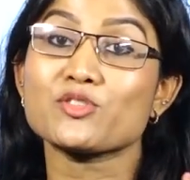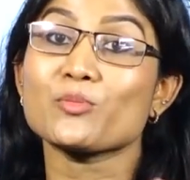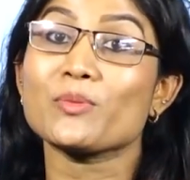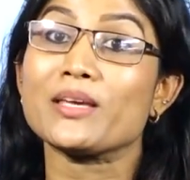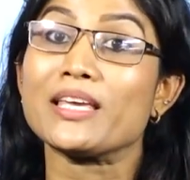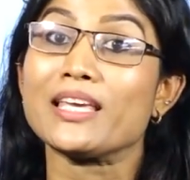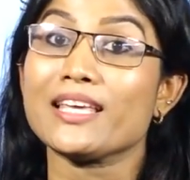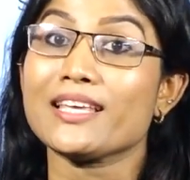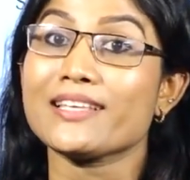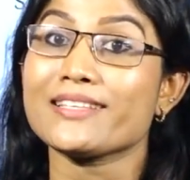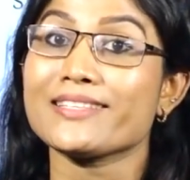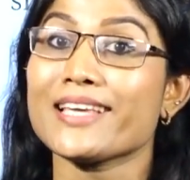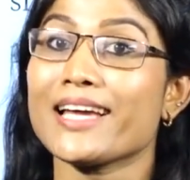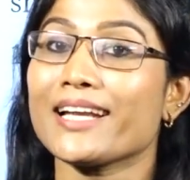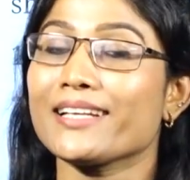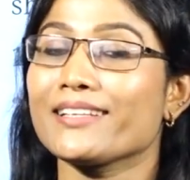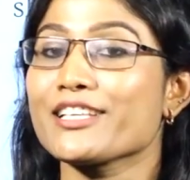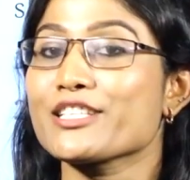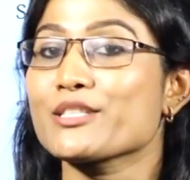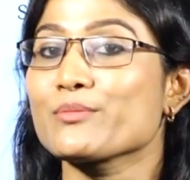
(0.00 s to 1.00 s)
to be easy
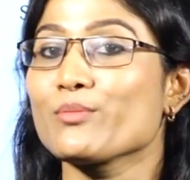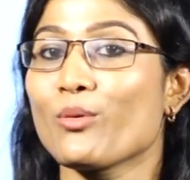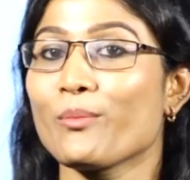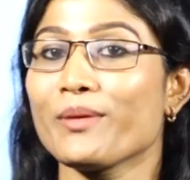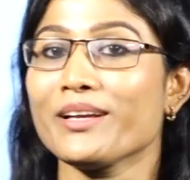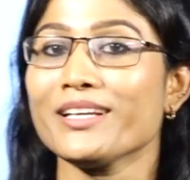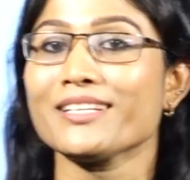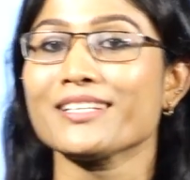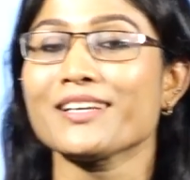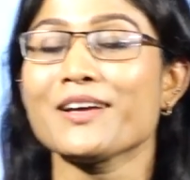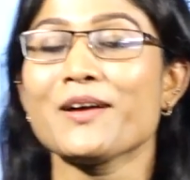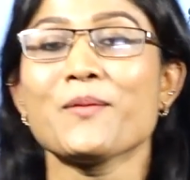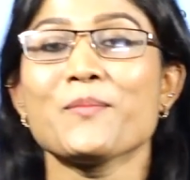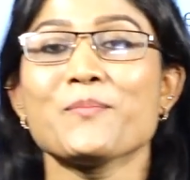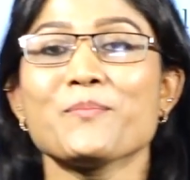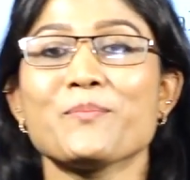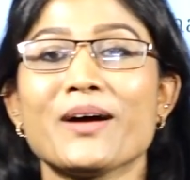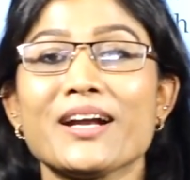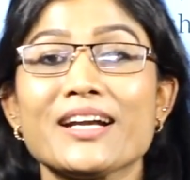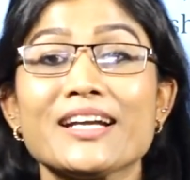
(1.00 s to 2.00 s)
at this moment,
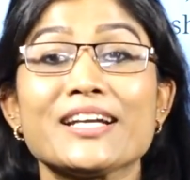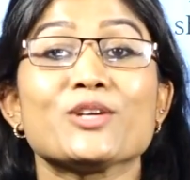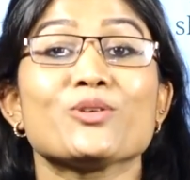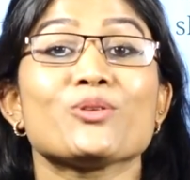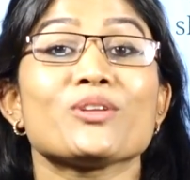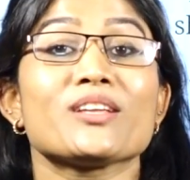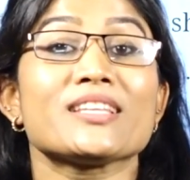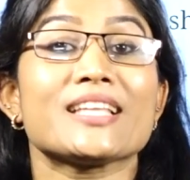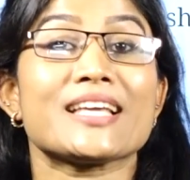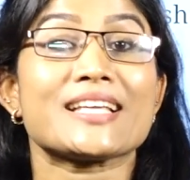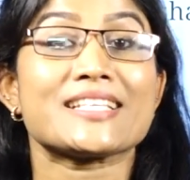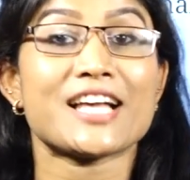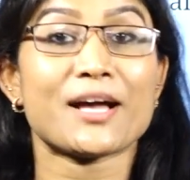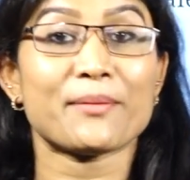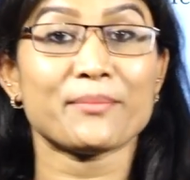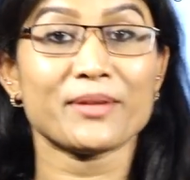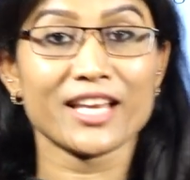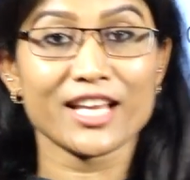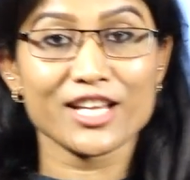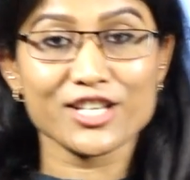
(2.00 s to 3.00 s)
but during the
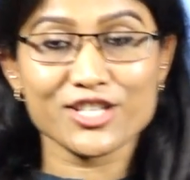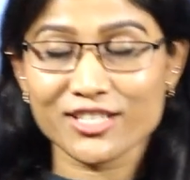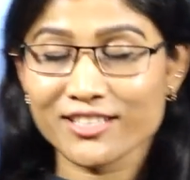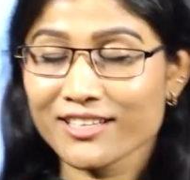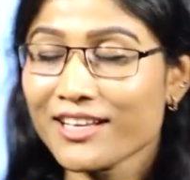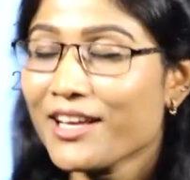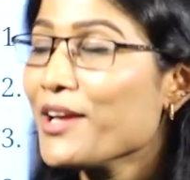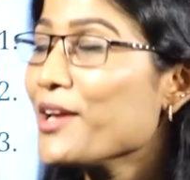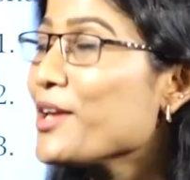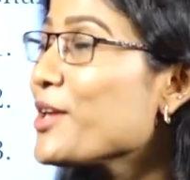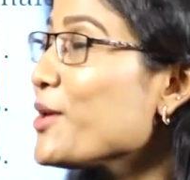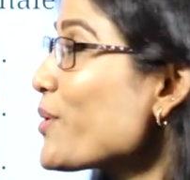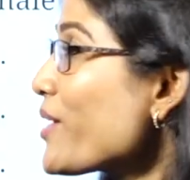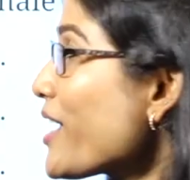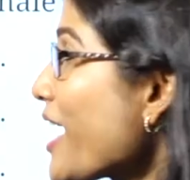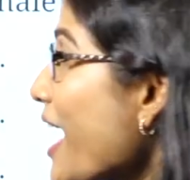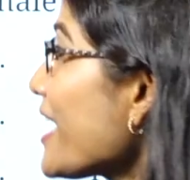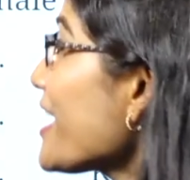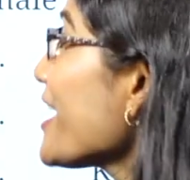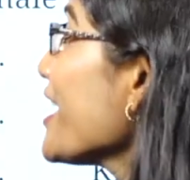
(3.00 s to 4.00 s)
examination you
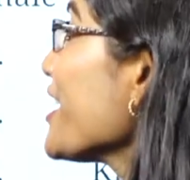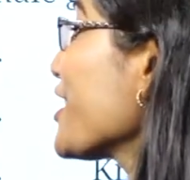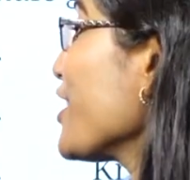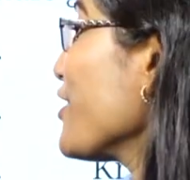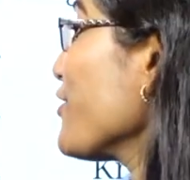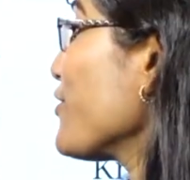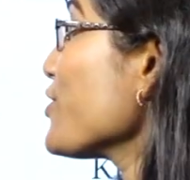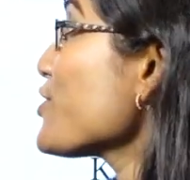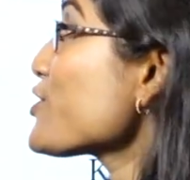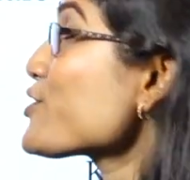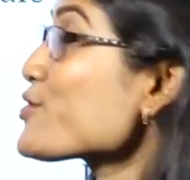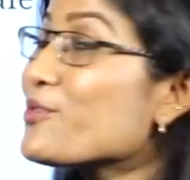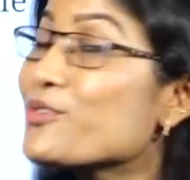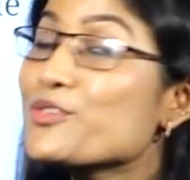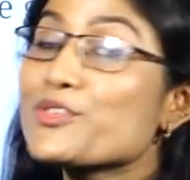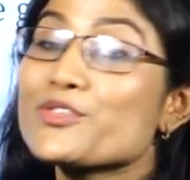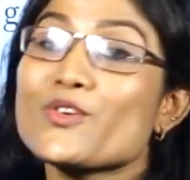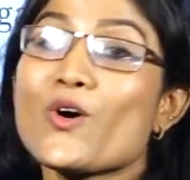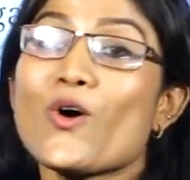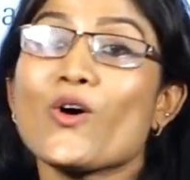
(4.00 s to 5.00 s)
can get confused, so
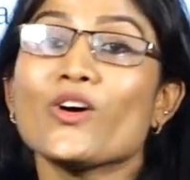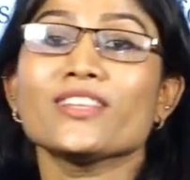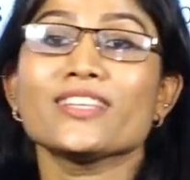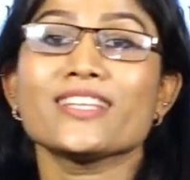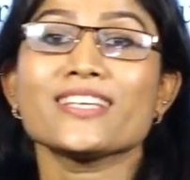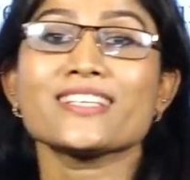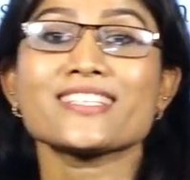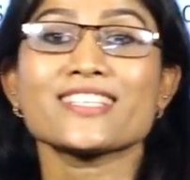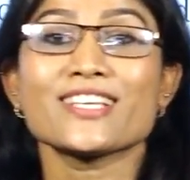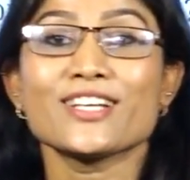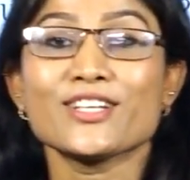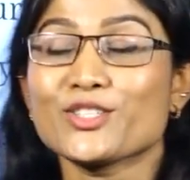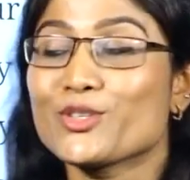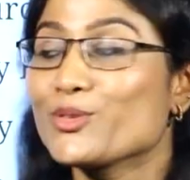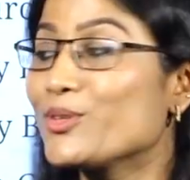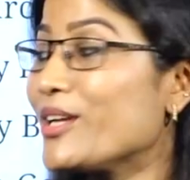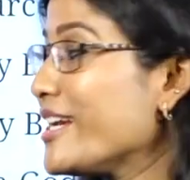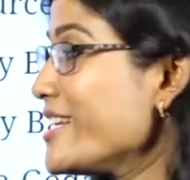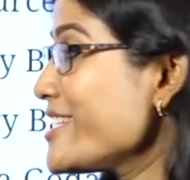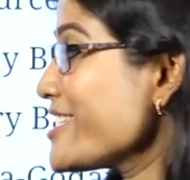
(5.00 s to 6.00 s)
solve this
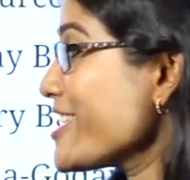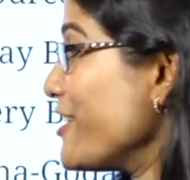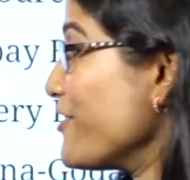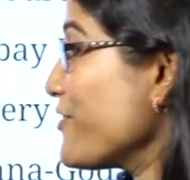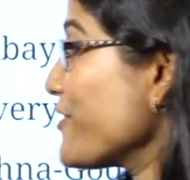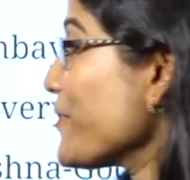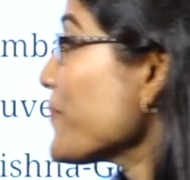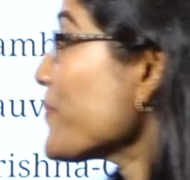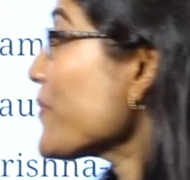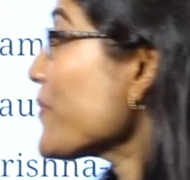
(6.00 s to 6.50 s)
today itself.